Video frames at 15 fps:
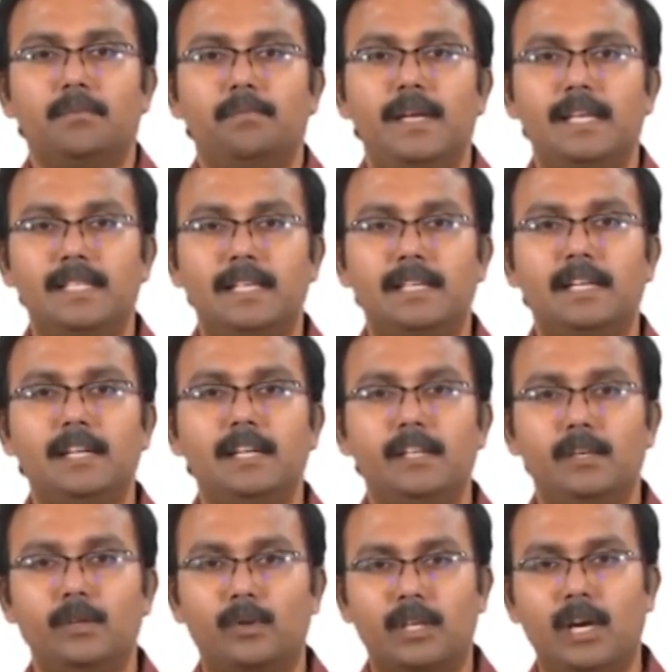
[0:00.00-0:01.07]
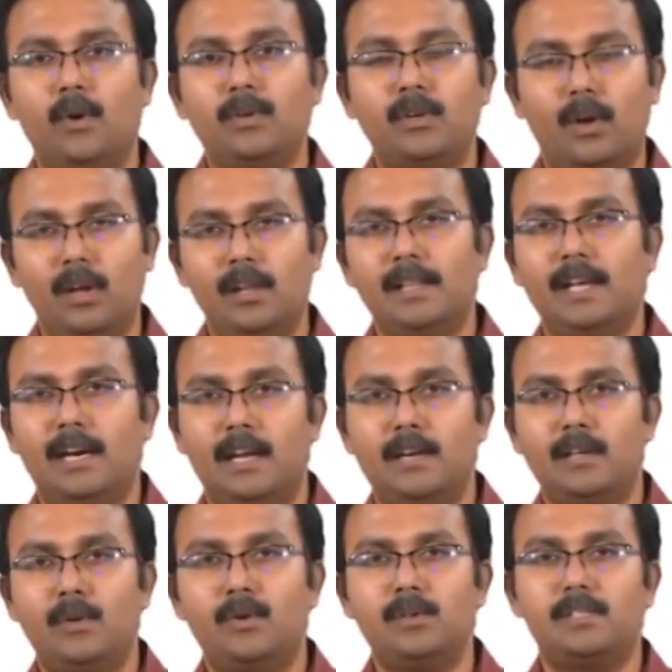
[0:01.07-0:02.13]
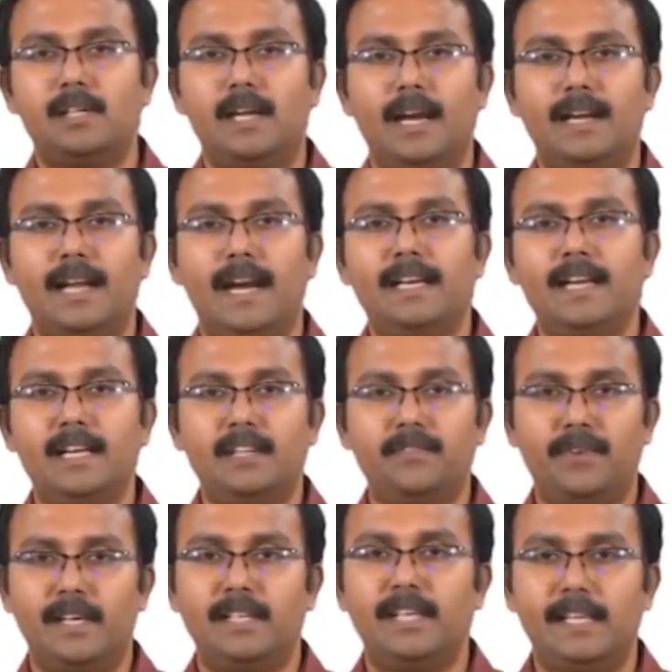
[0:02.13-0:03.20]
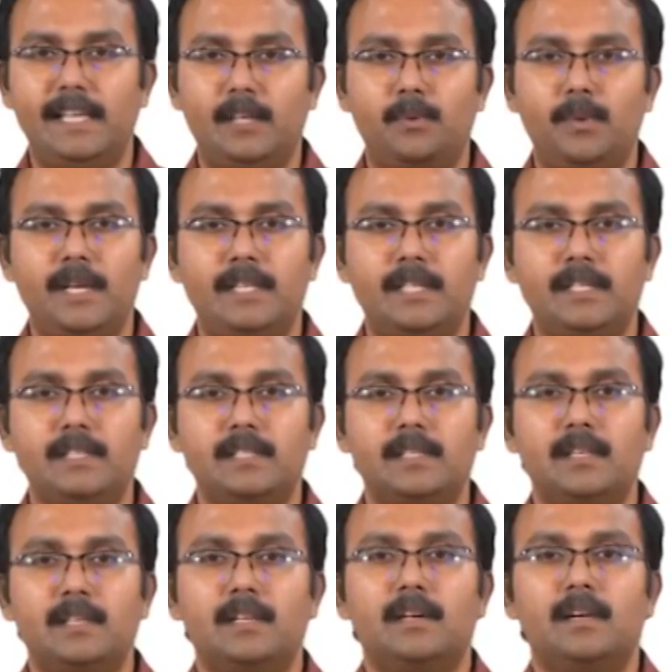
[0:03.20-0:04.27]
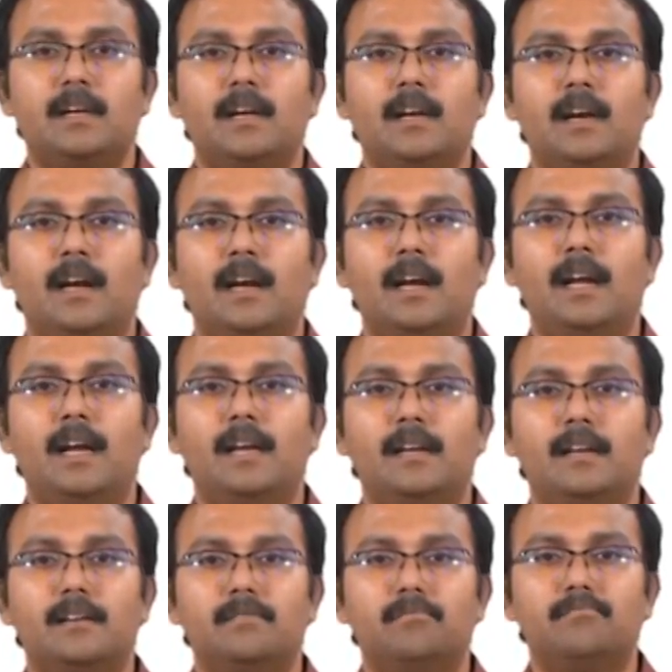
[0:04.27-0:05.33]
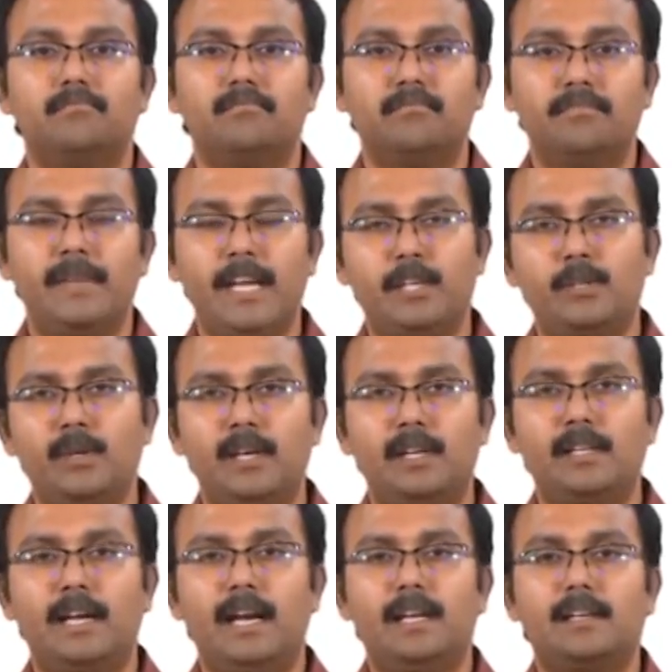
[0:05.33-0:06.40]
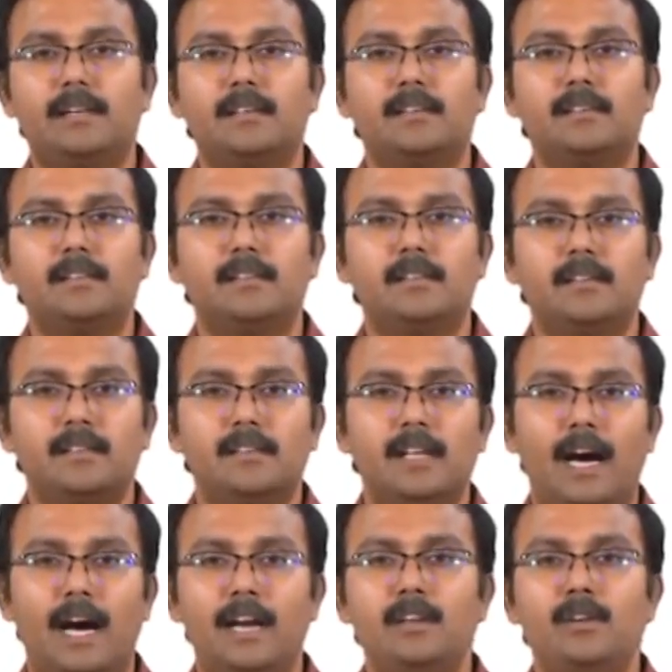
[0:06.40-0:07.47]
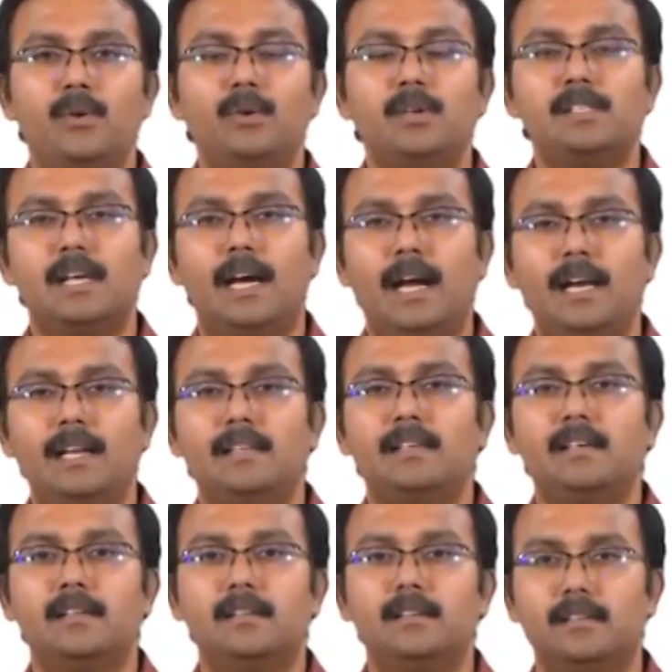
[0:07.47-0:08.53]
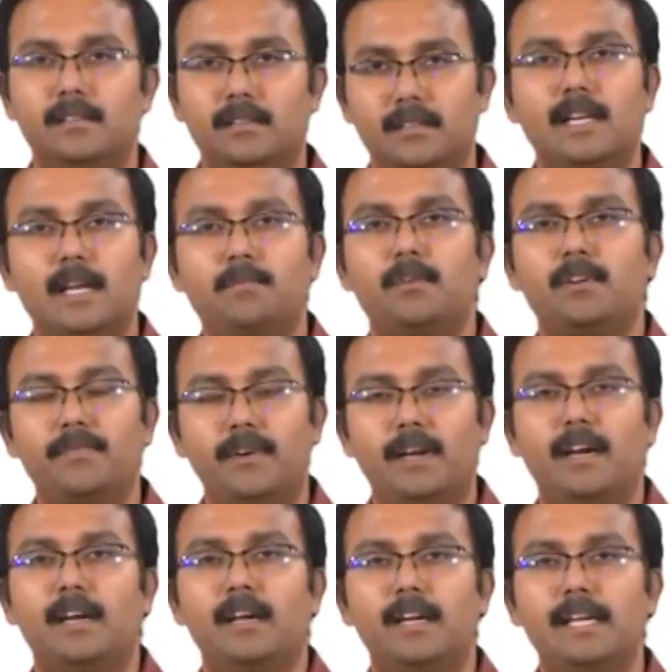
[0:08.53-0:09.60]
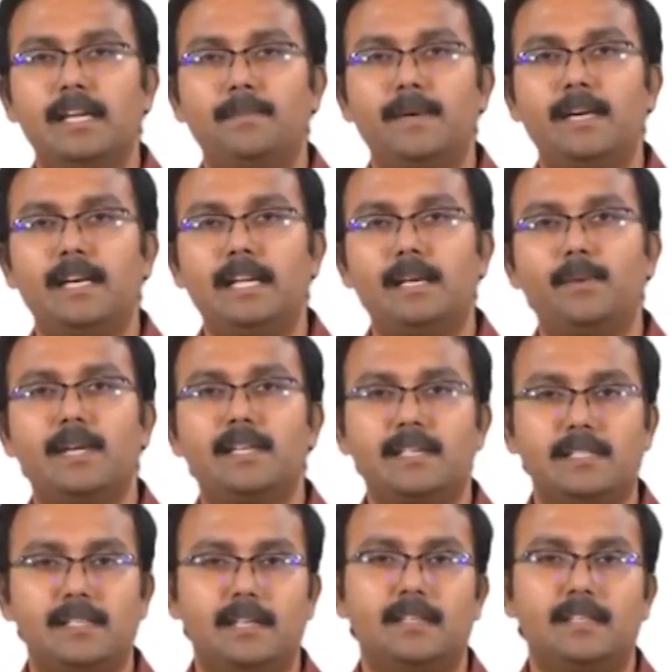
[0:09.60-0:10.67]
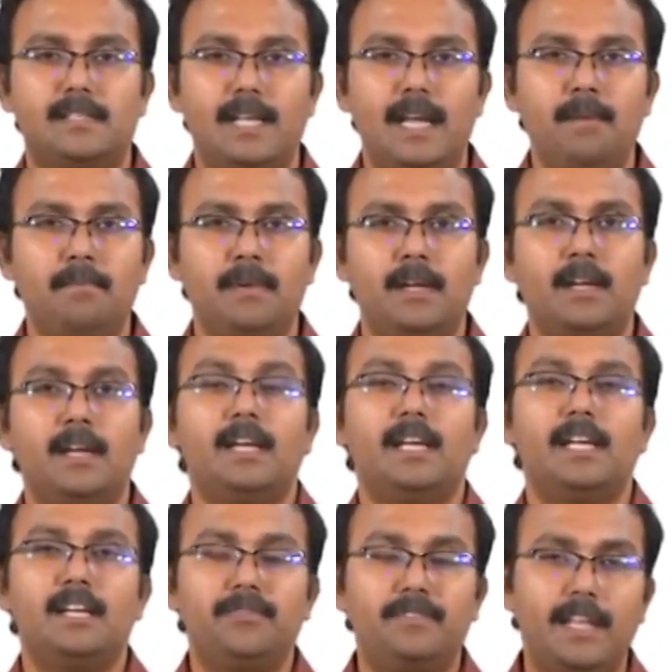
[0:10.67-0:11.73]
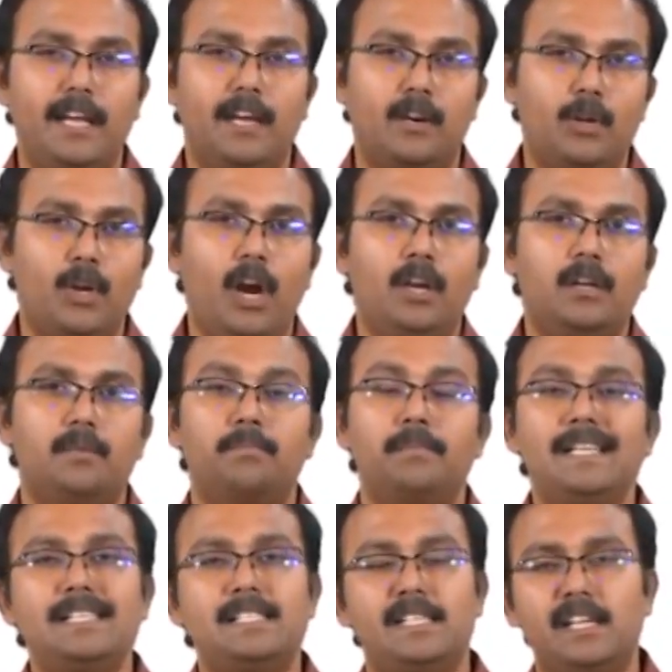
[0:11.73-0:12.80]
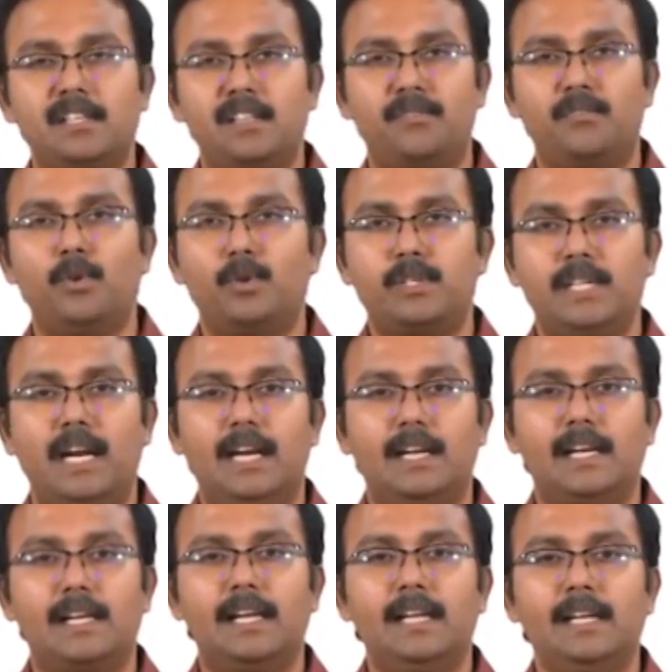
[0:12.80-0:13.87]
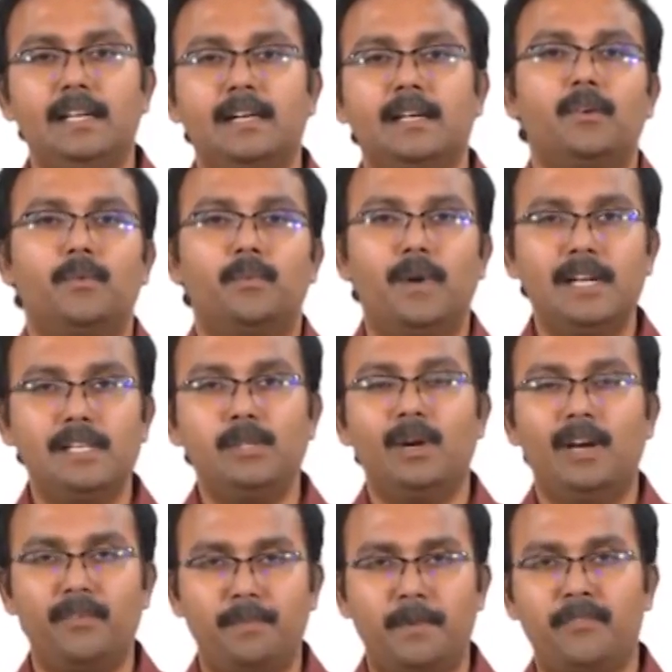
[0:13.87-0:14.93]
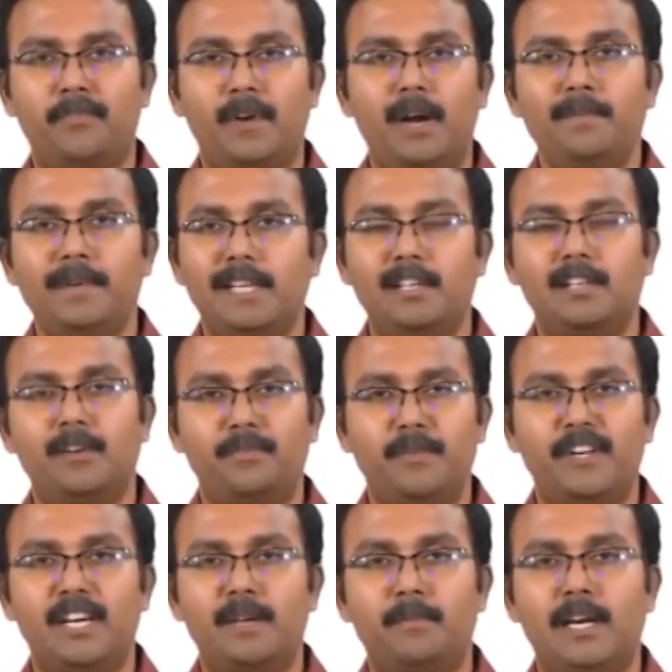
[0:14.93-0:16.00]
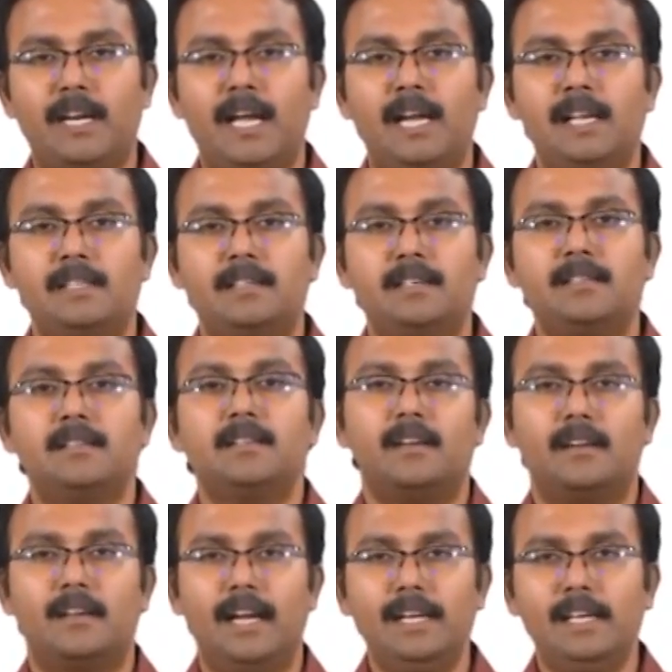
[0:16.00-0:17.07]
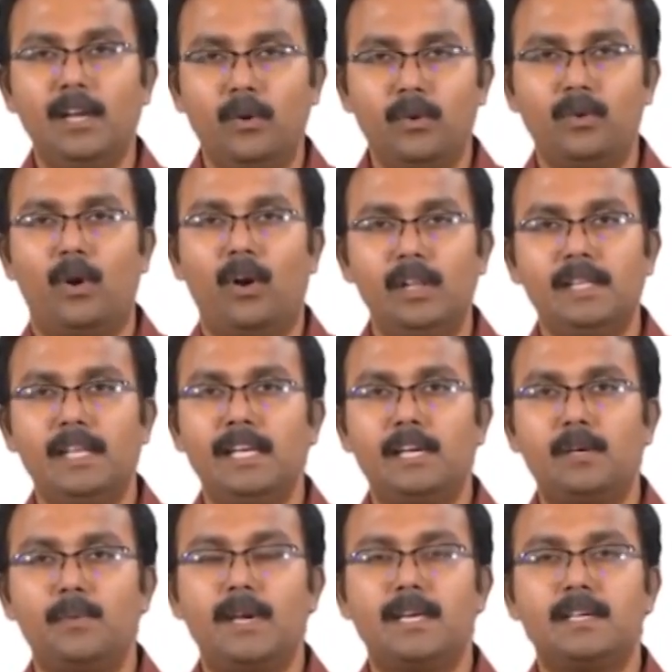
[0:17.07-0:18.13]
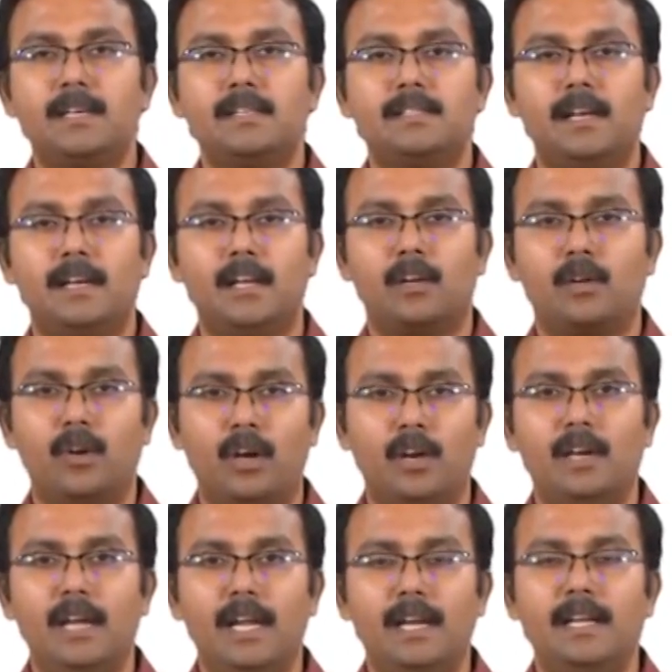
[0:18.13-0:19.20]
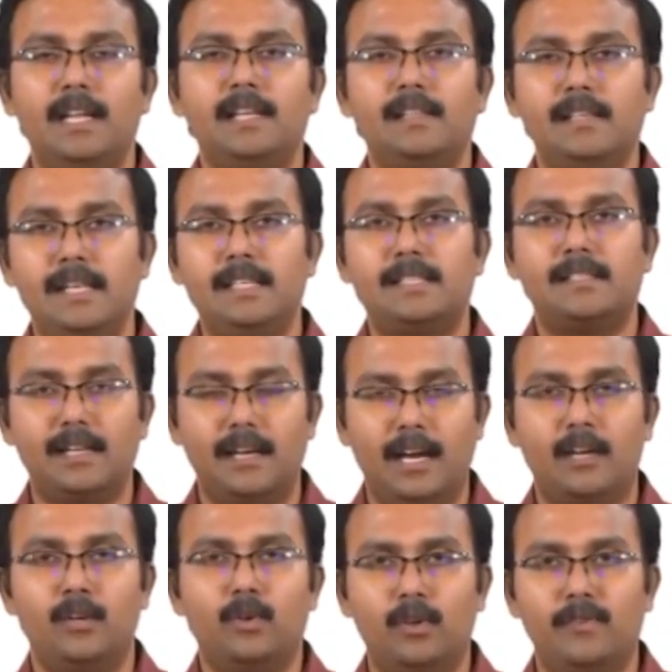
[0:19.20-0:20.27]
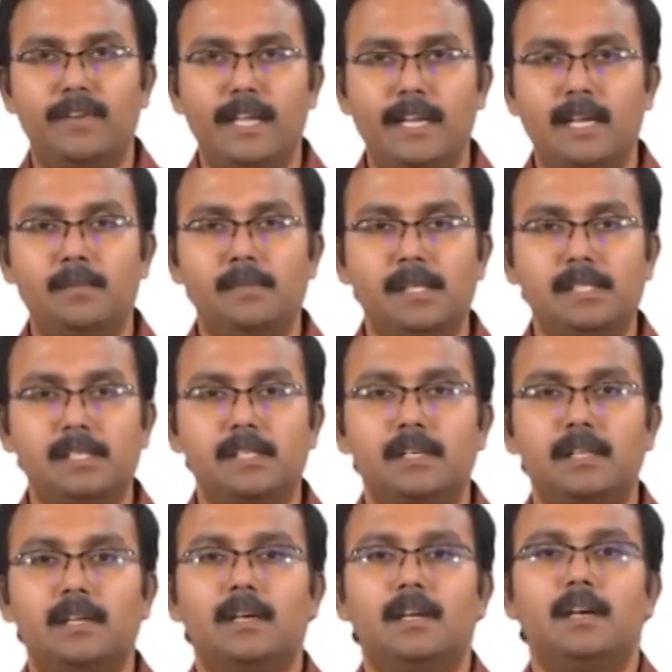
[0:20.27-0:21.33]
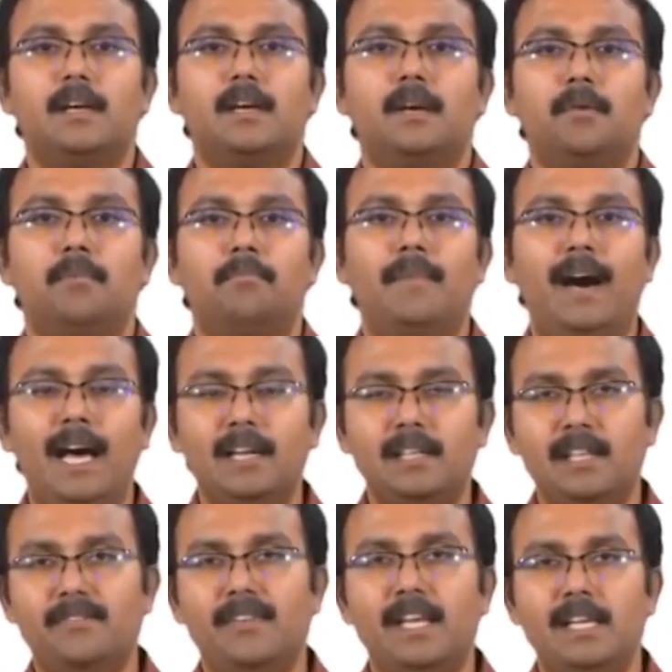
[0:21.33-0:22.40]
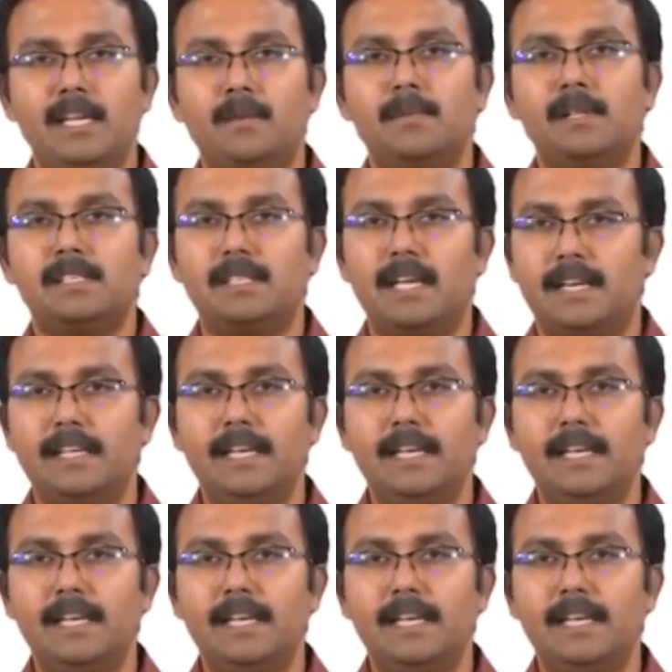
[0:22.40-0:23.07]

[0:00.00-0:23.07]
Basically, you count all the unknowns and identify the equations, and make sure that the unknowns and the number of independent equations are the same. If they are not, please check the flow chart again. Once you have performed degree of freedom analysis, write down all the equations that are correlating these unknown variables, mark the variables that